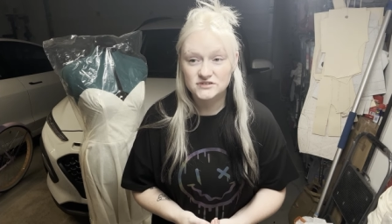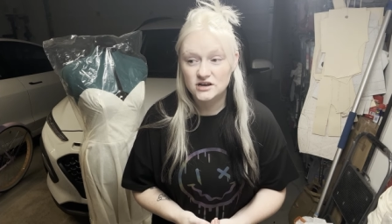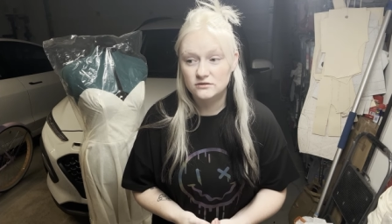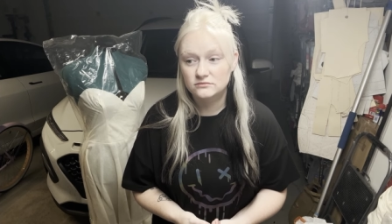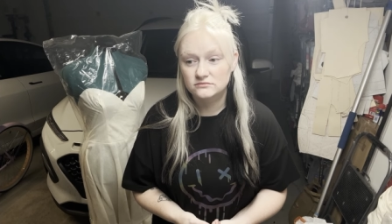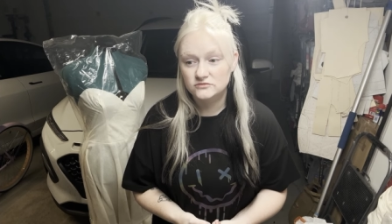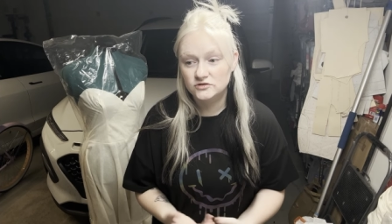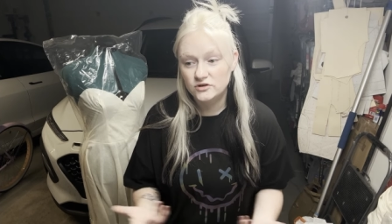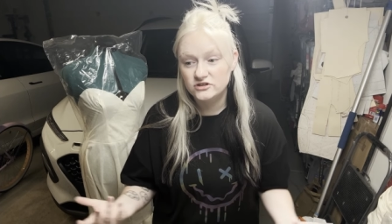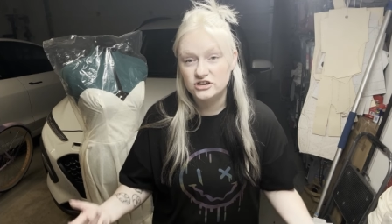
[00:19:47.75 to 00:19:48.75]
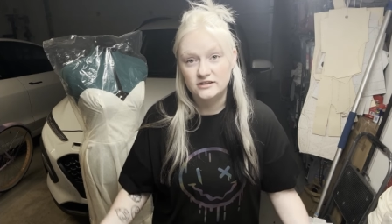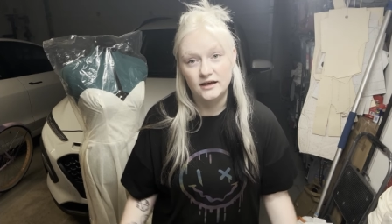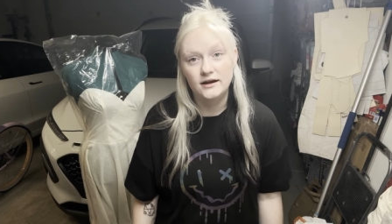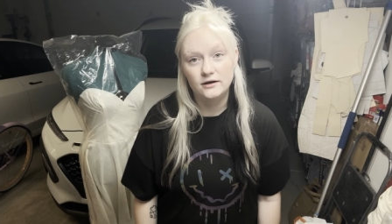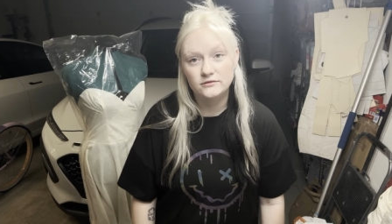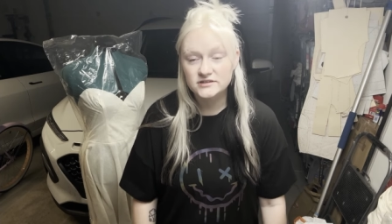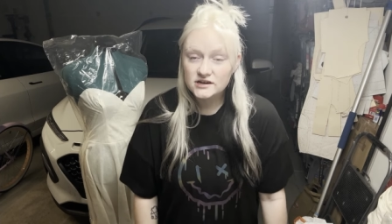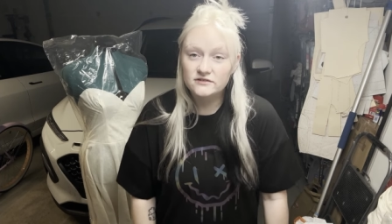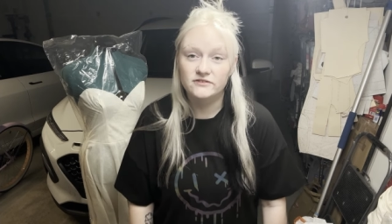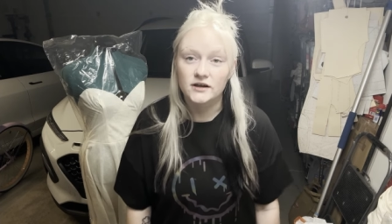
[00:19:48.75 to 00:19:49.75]
so you can check that out. It's
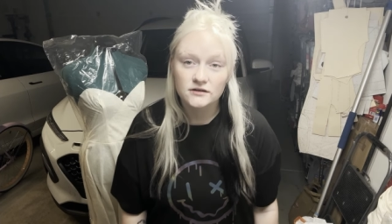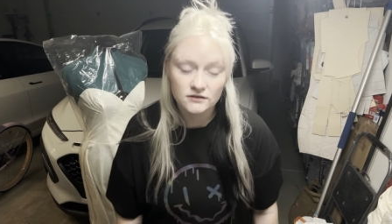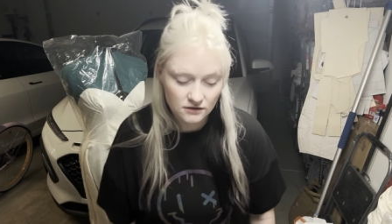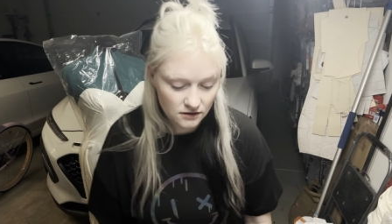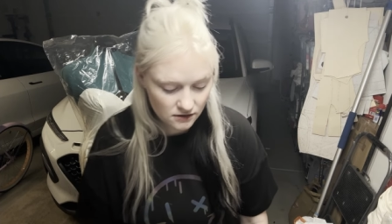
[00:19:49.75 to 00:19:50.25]
kind of fun.